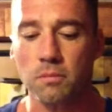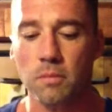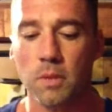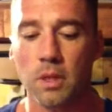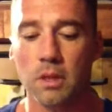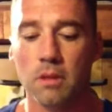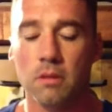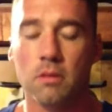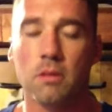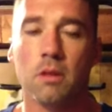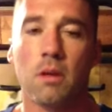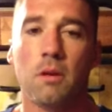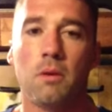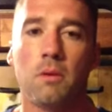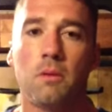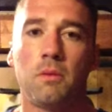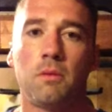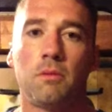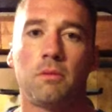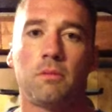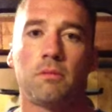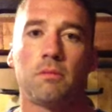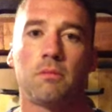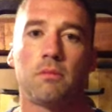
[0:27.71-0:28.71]
so,
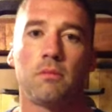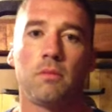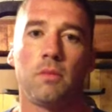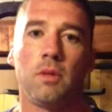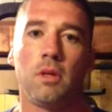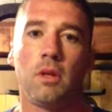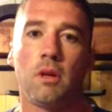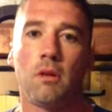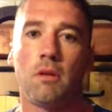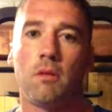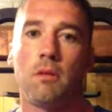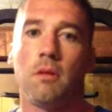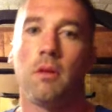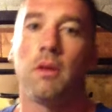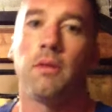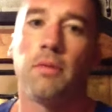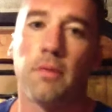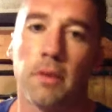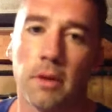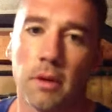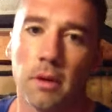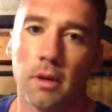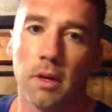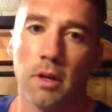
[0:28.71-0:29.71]
you know, if
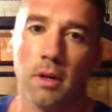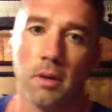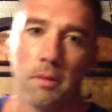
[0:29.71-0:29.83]
you're